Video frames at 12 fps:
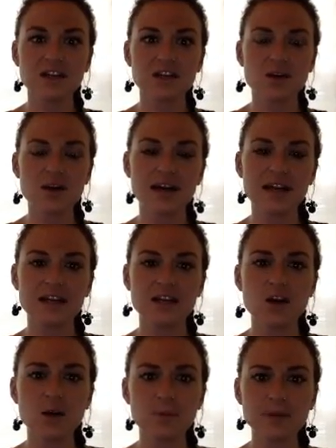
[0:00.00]
go ahead and
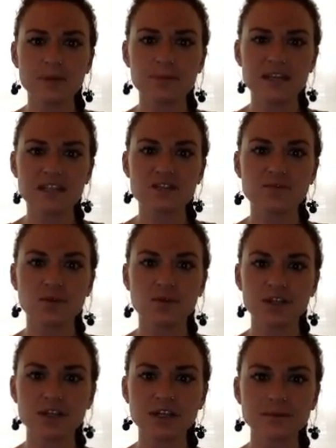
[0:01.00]
open up this
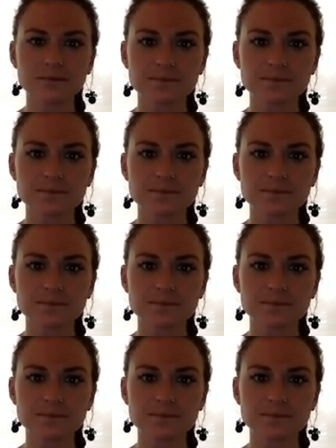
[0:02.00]
folder.